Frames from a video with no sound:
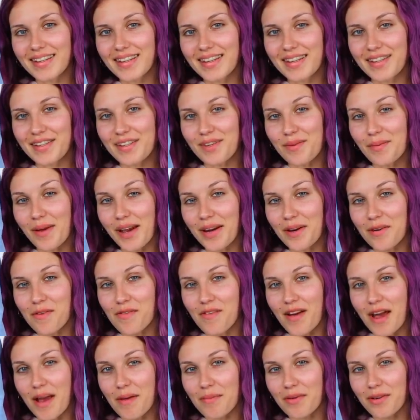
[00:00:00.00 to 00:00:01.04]
It's a
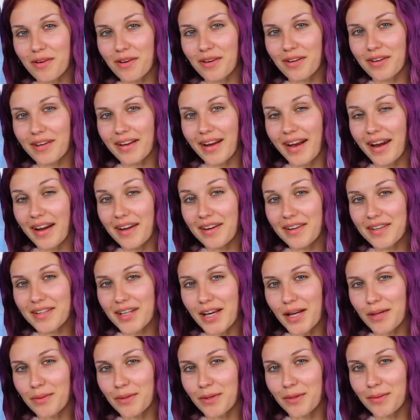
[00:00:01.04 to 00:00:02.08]
microfiber hair
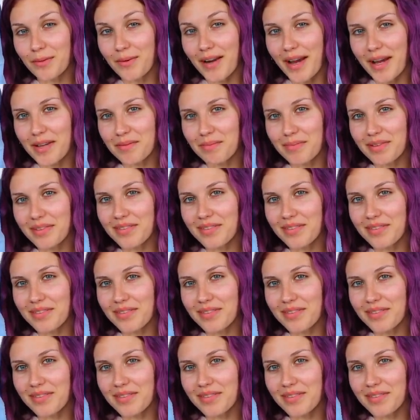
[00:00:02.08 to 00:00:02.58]
towel wrap.